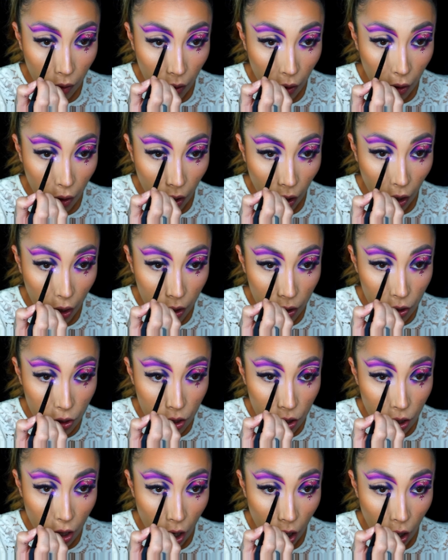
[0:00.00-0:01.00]
Like
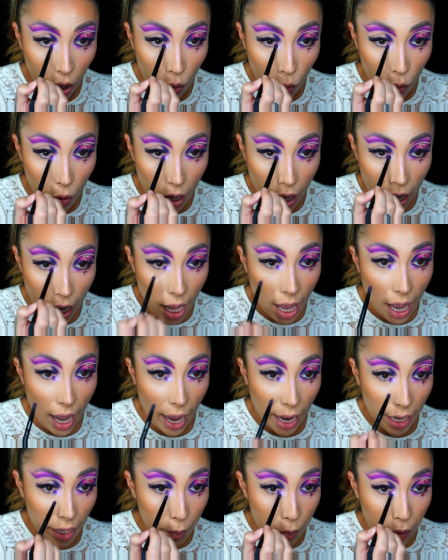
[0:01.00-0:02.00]
so.
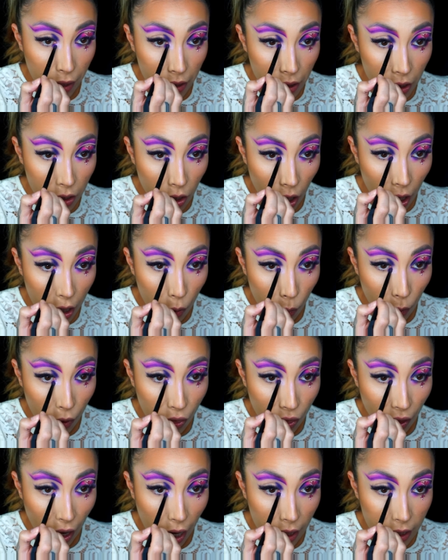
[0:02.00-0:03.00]
And it mixes kind of with
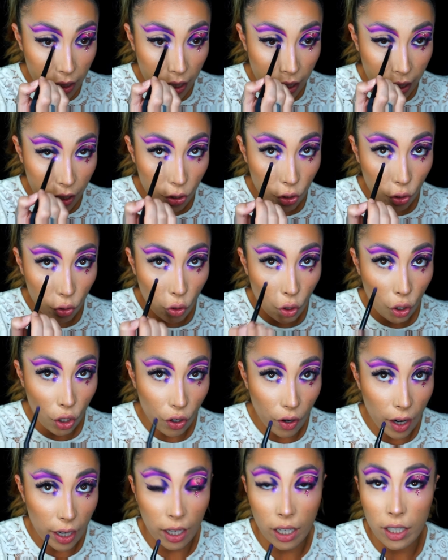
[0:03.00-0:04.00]
that tear duct colour.
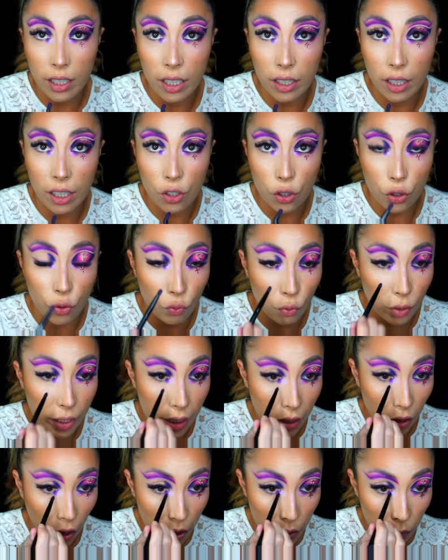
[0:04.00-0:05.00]
And I think that's just really
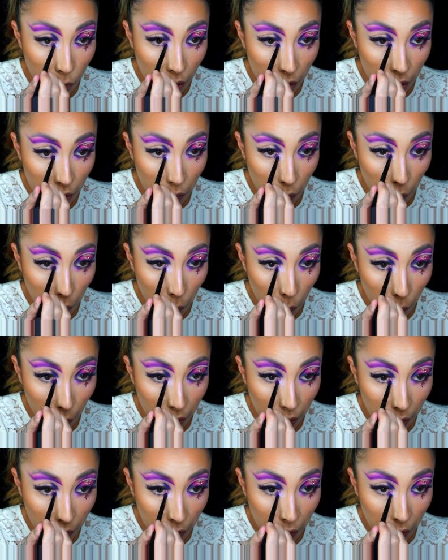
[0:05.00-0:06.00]
nice when it
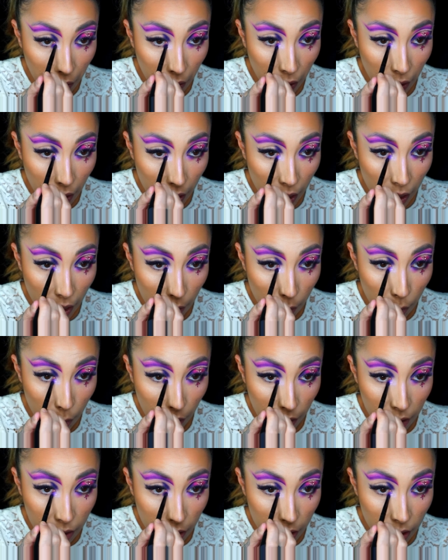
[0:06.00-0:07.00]

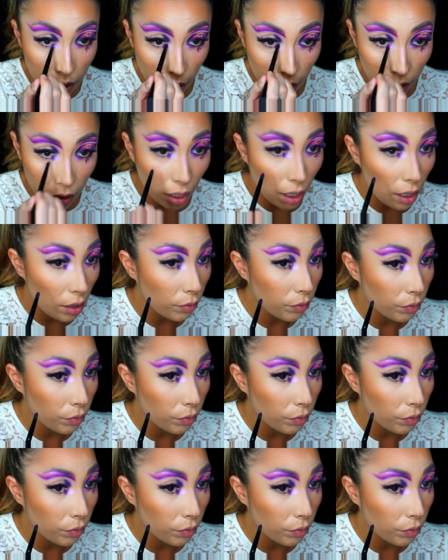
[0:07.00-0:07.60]
mixes like that.